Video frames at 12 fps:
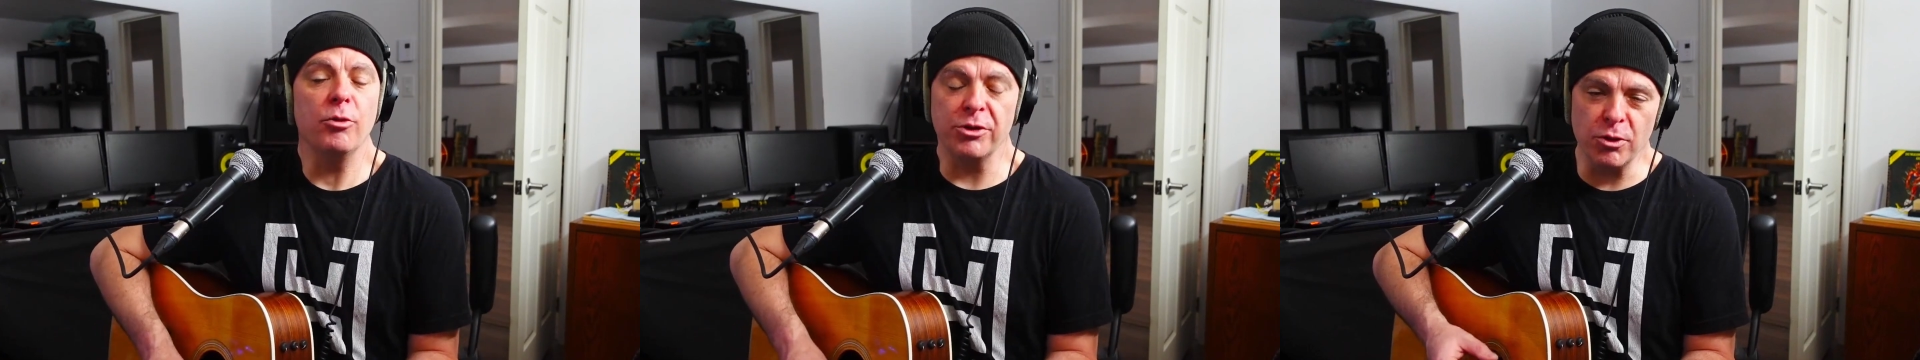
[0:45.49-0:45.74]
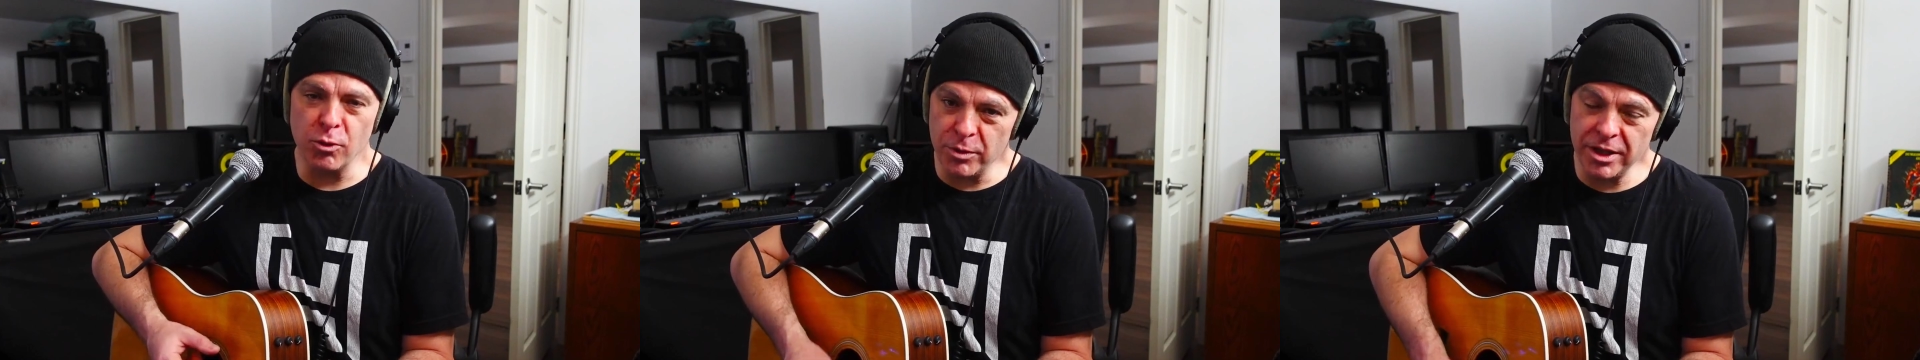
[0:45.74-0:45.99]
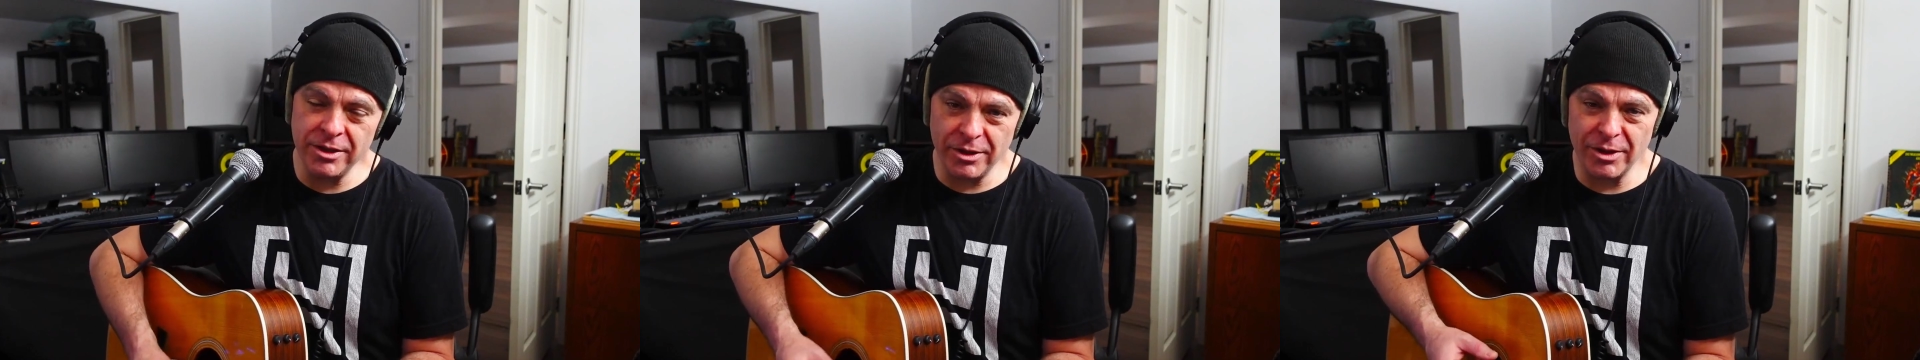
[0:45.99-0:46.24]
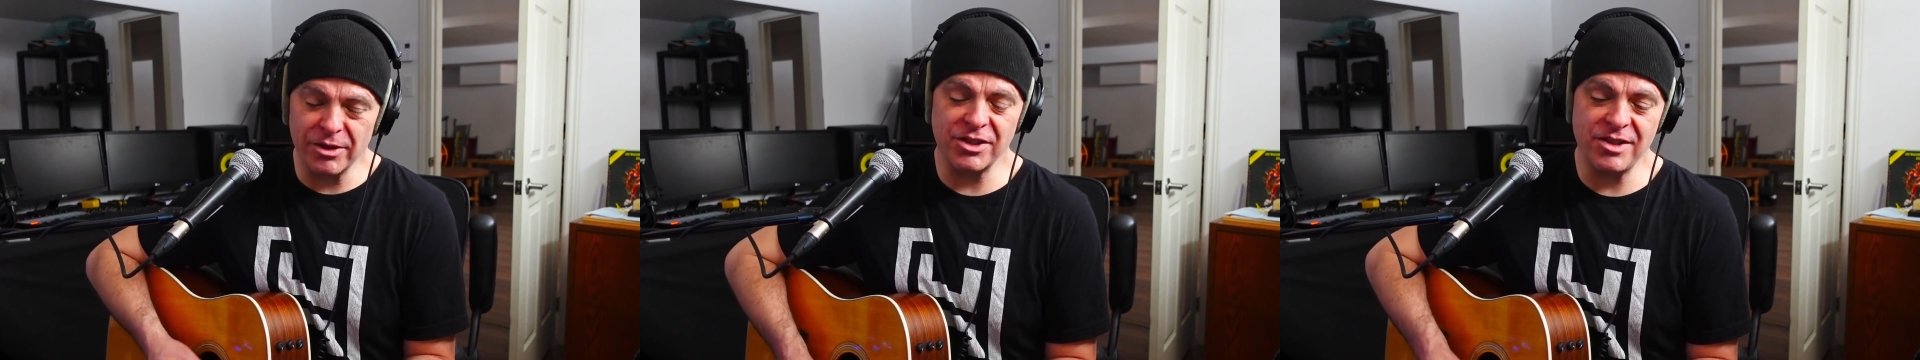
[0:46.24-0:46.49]
with your
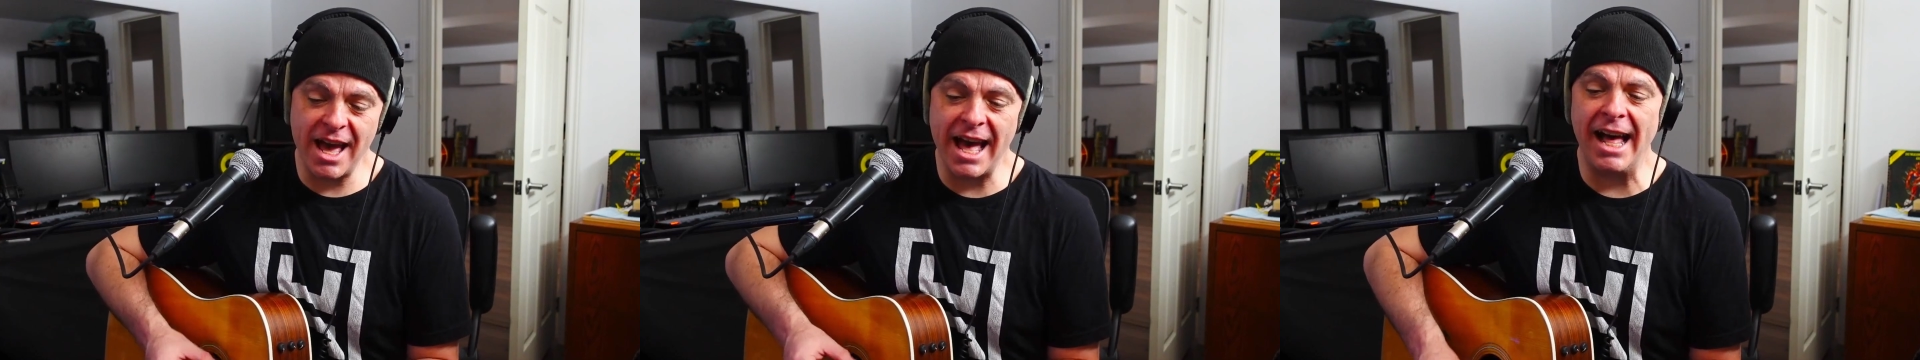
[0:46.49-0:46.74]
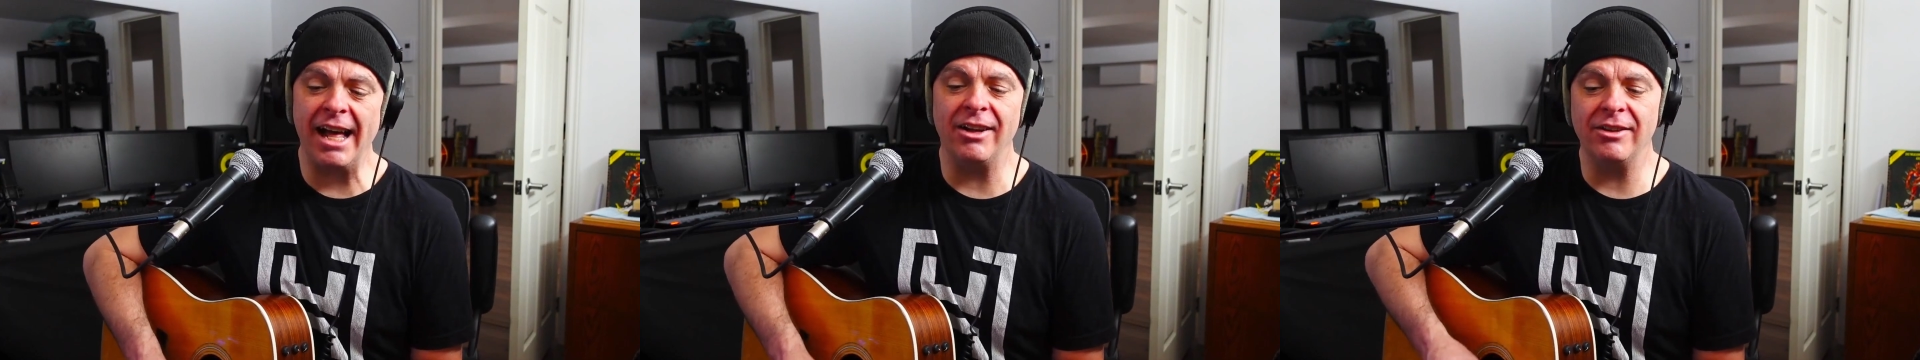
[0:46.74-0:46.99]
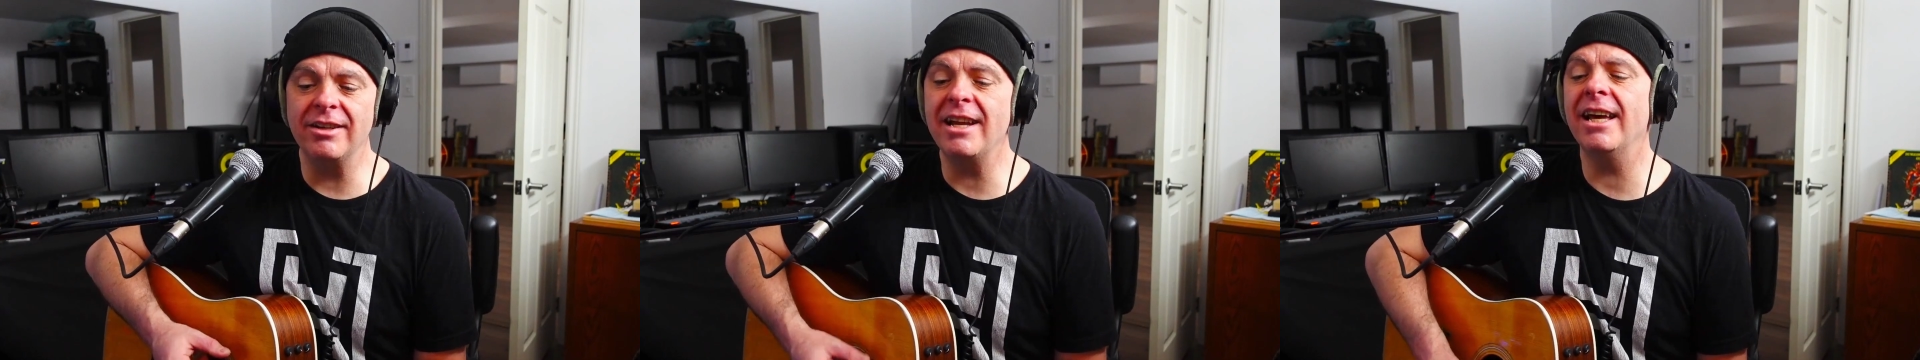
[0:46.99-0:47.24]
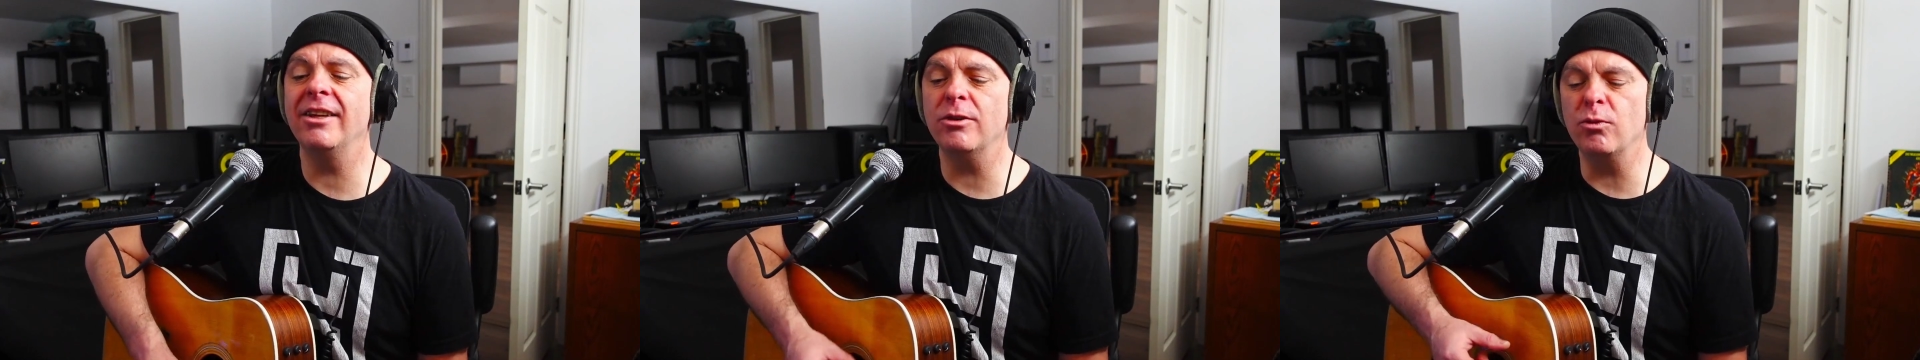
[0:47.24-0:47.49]
windows down
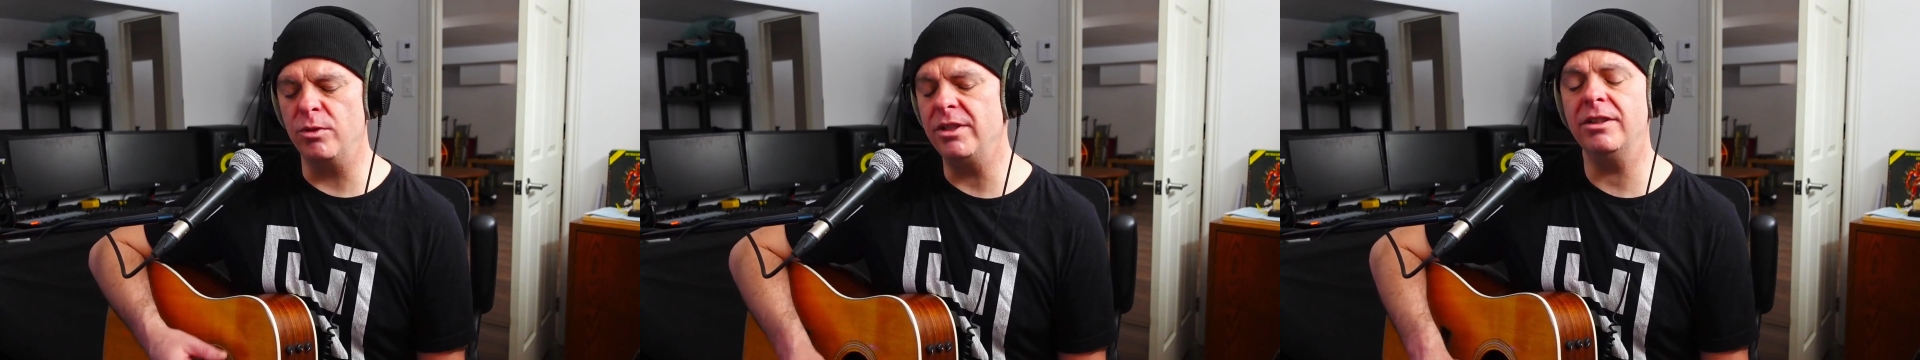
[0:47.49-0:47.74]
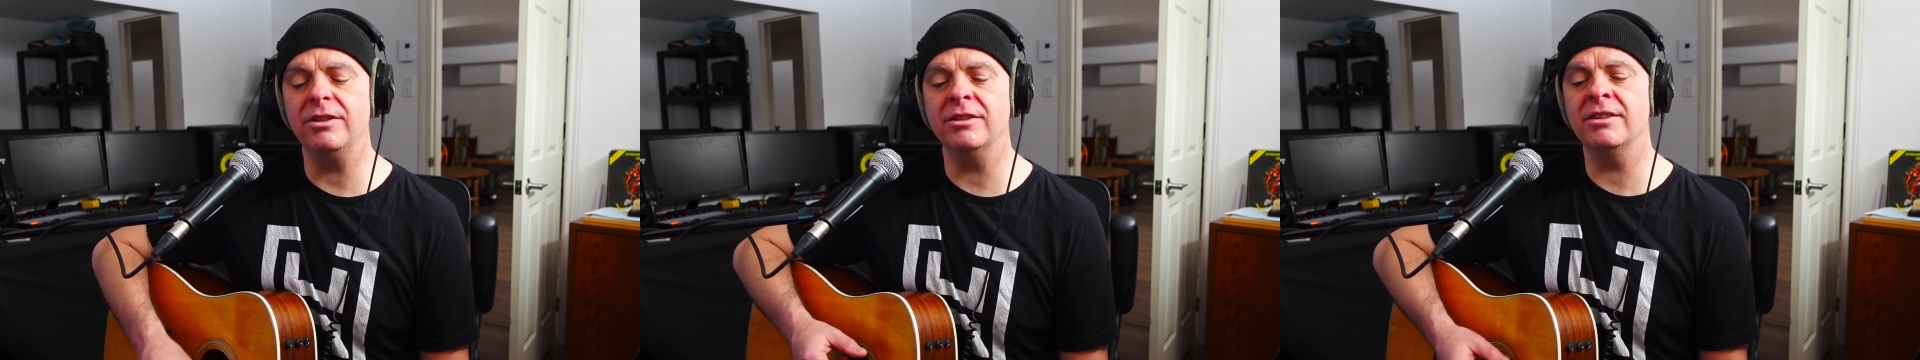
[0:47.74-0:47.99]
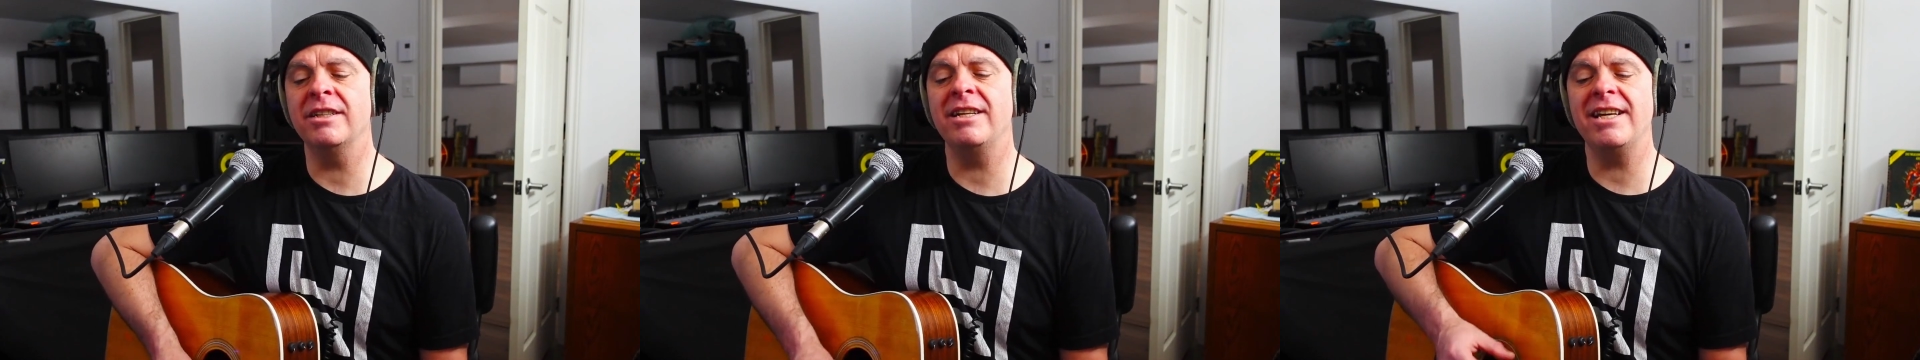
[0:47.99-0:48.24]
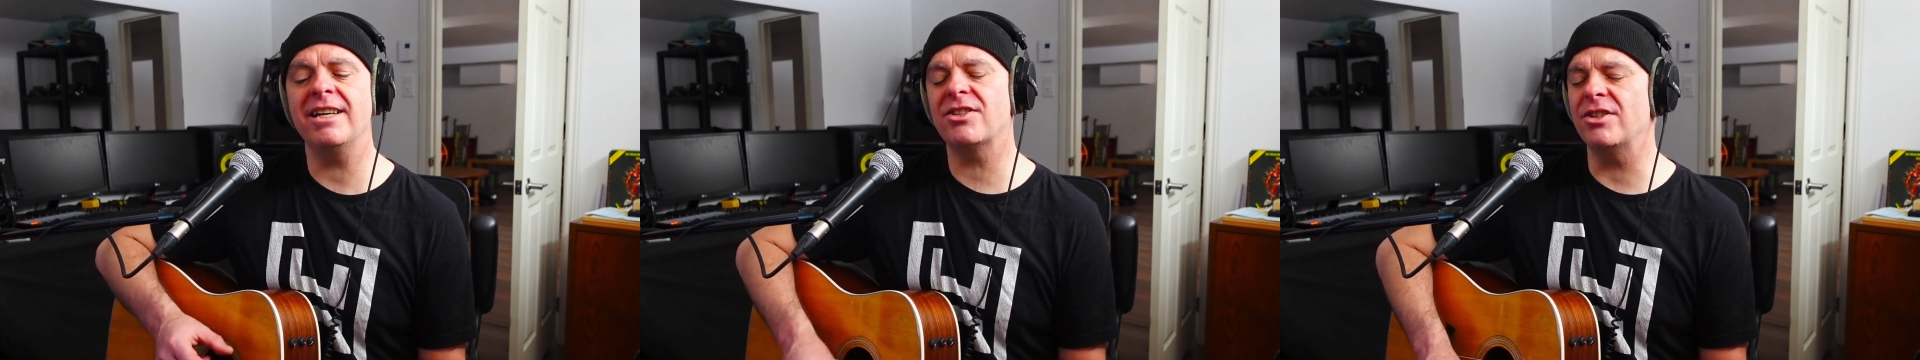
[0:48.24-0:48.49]
and the
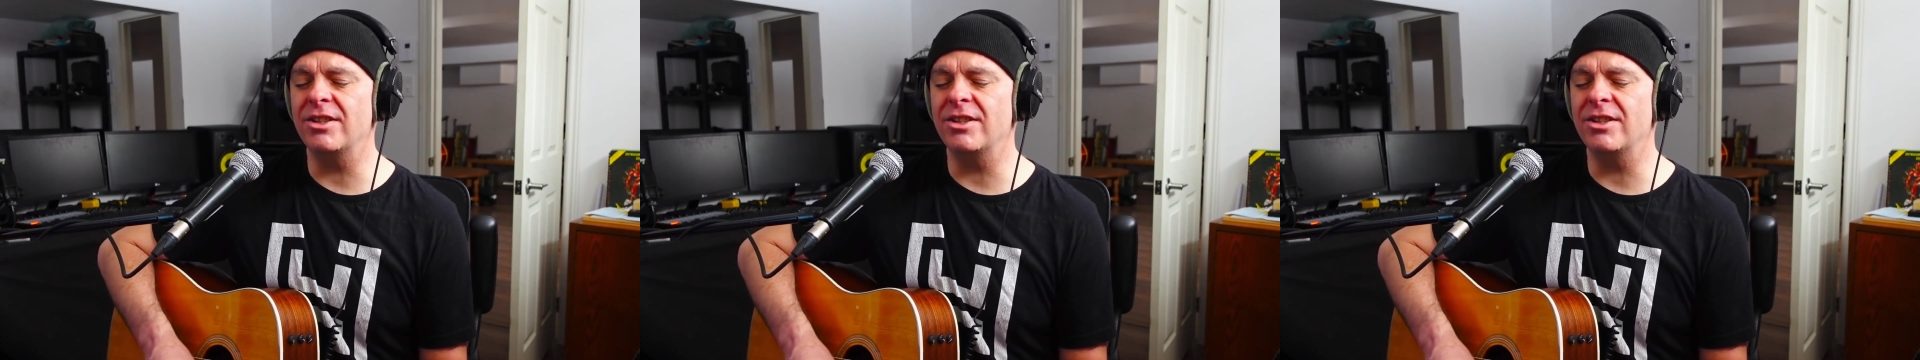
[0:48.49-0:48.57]
wilderness